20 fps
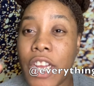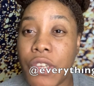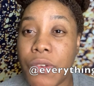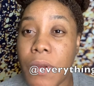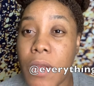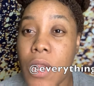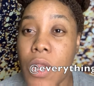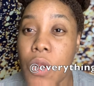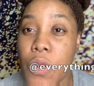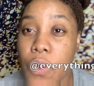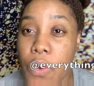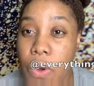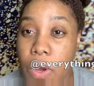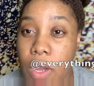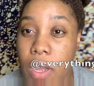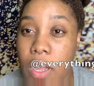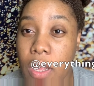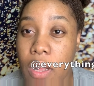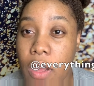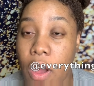
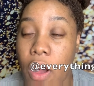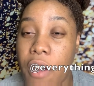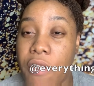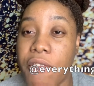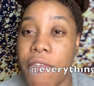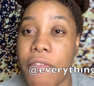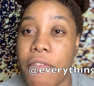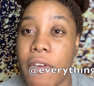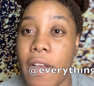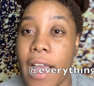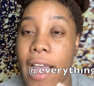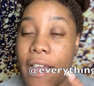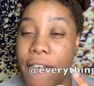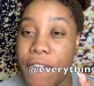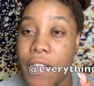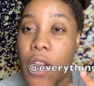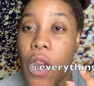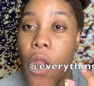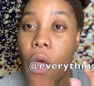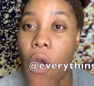look of
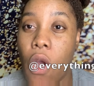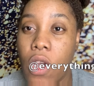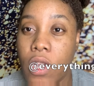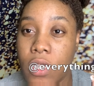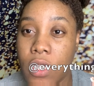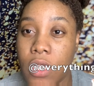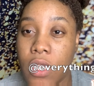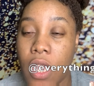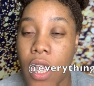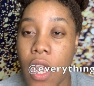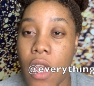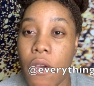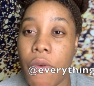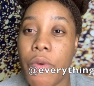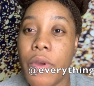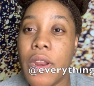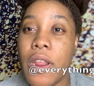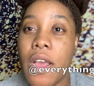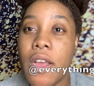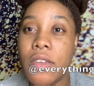having locks
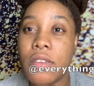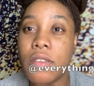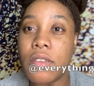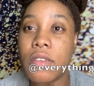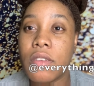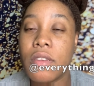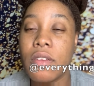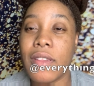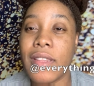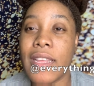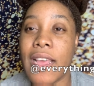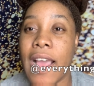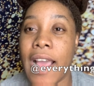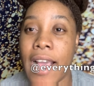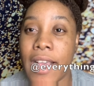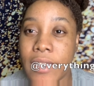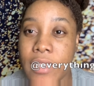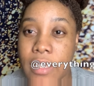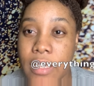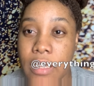without the
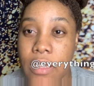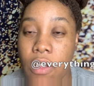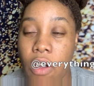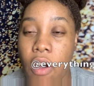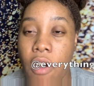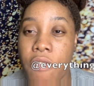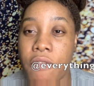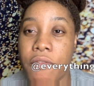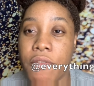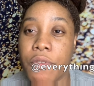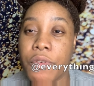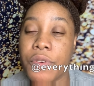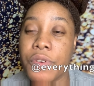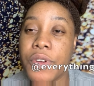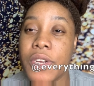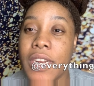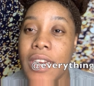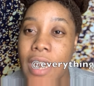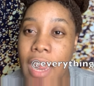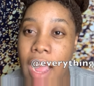hassle of
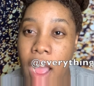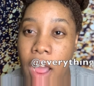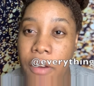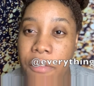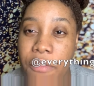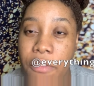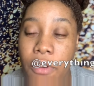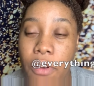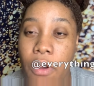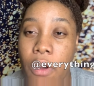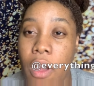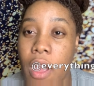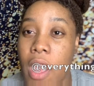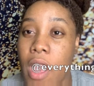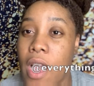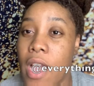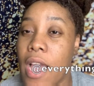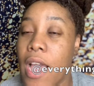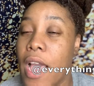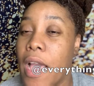growing out for
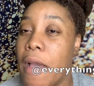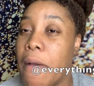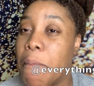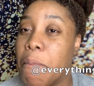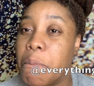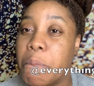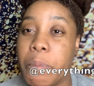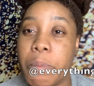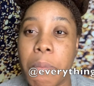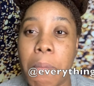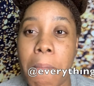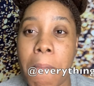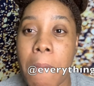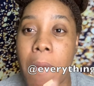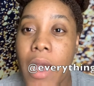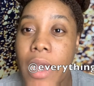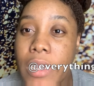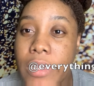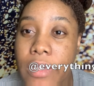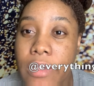
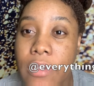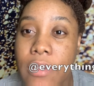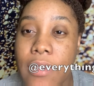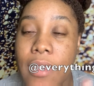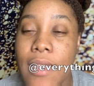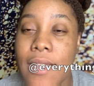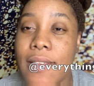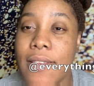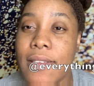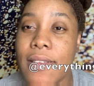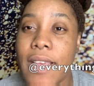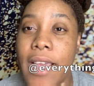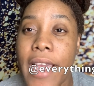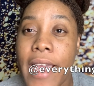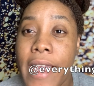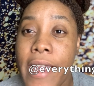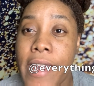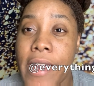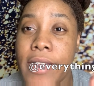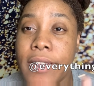months and
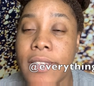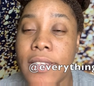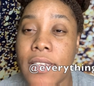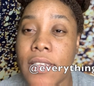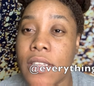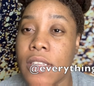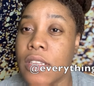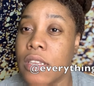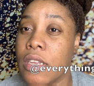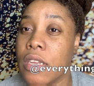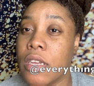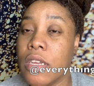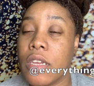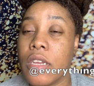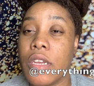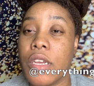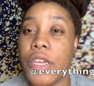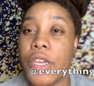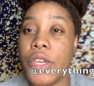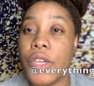years and
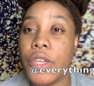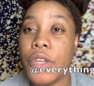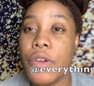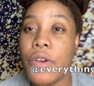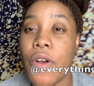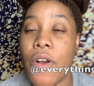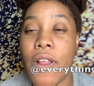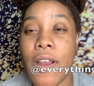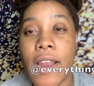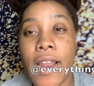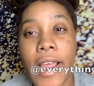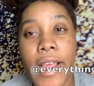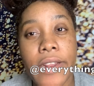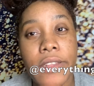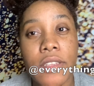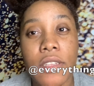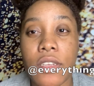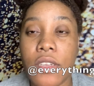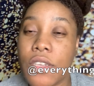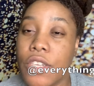you know all that
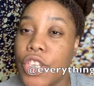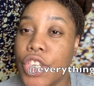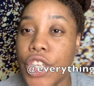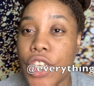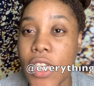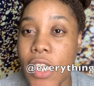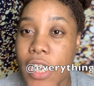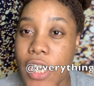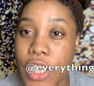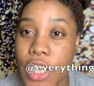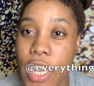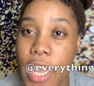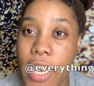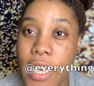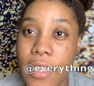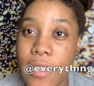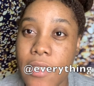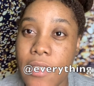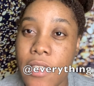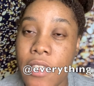jitty
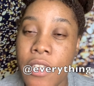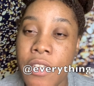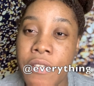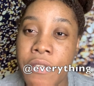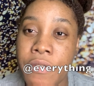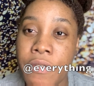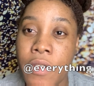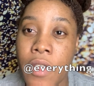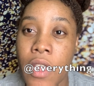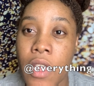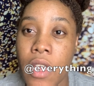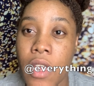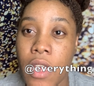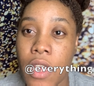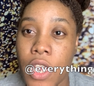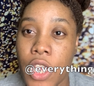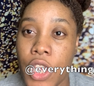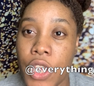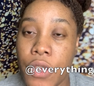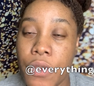stuff,
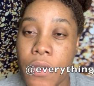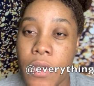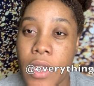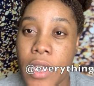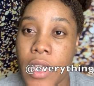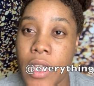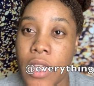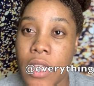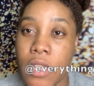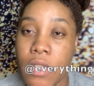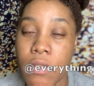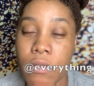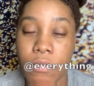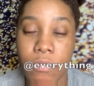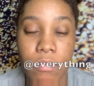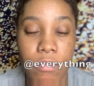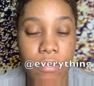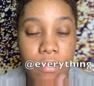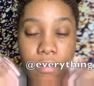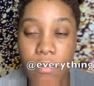you can
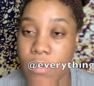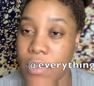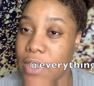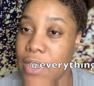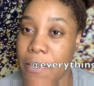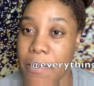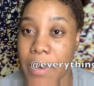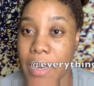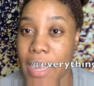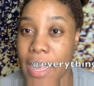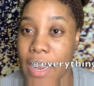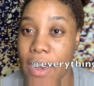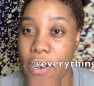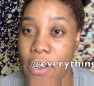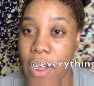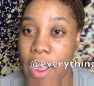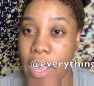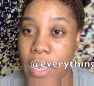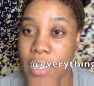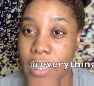simply get
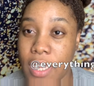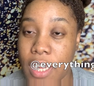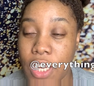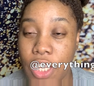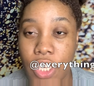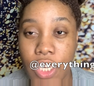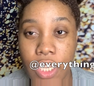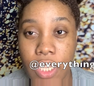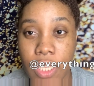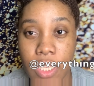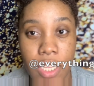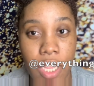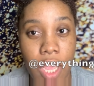lock extensions.